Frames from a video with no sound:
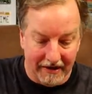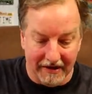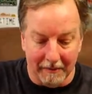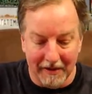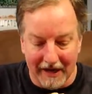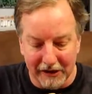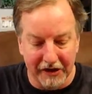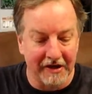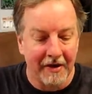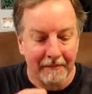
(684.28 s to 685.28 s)
I'm going to
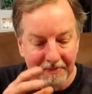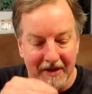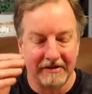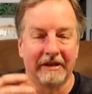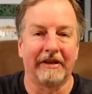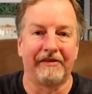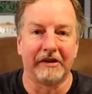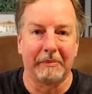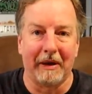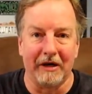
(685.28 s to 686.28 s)
actually take the
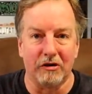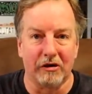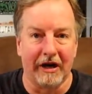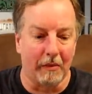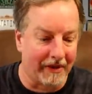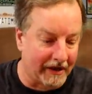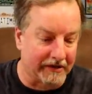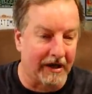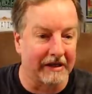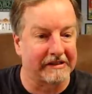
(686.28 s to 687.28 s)
first bite and try it without
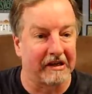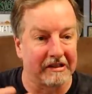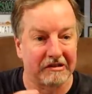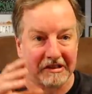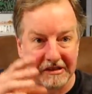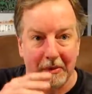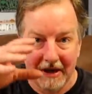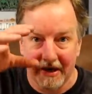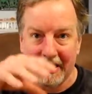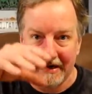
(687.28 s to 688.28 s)
the hot sauce just so we
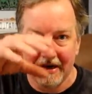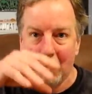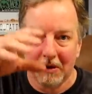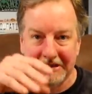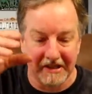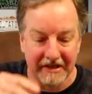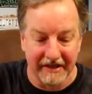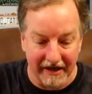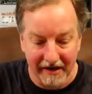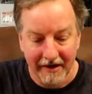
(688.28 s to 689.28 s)
get an idea what's in
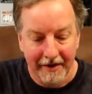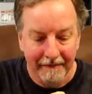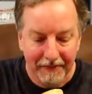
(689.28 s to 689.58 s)
there.